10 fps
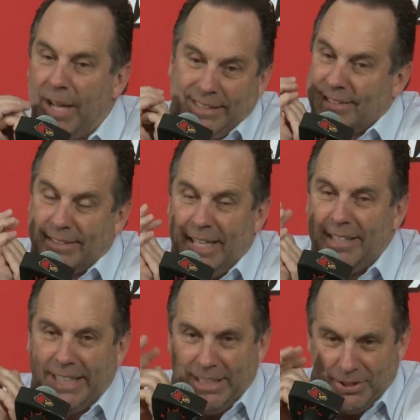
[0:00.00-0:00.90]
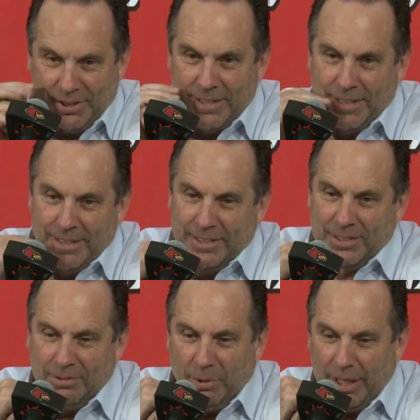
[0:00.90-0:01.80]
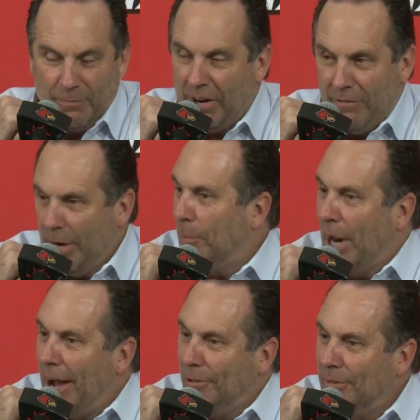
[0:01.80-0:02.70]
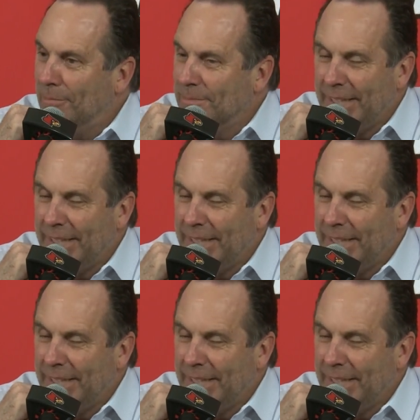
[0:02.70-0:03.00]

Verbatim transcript: I just I think he's really I'm very very proud of him.